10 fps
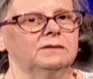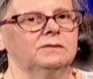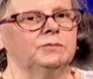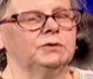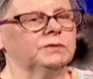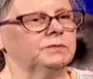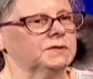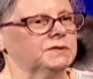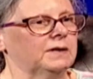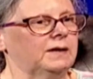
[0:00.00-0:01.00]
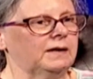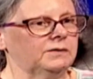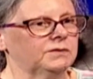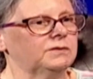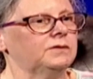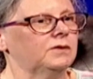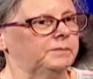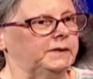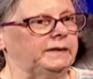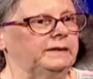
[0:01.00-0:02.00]
The book was Halatun
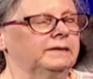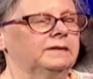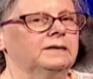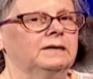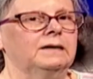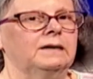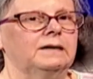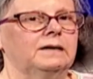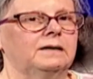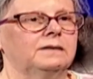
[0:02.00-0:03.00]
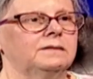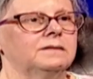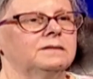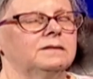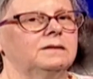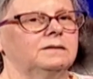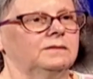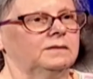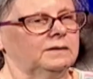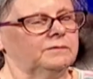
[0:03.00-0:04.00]
Nobi. And
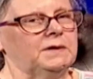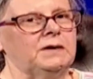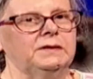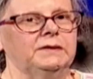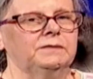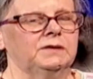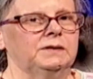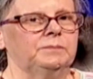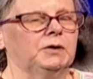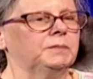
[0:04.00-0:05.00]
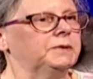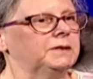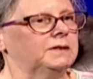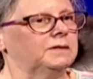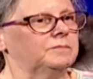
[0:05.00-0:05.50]
very, very popular